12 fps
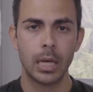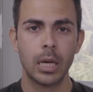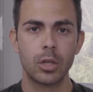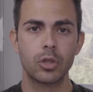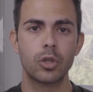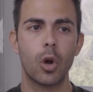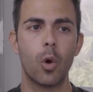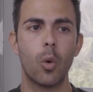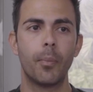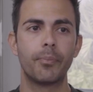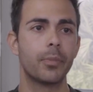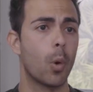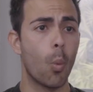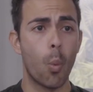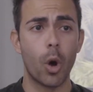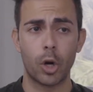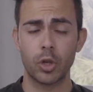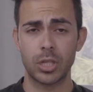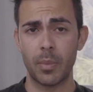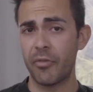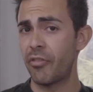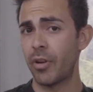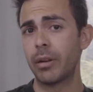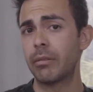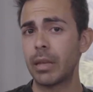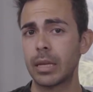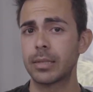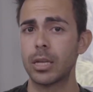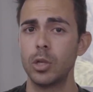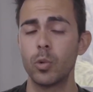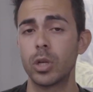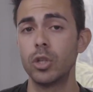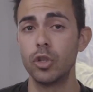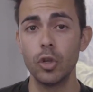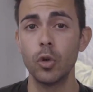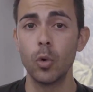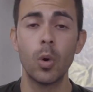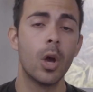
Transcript: So, what are some fun things that you can do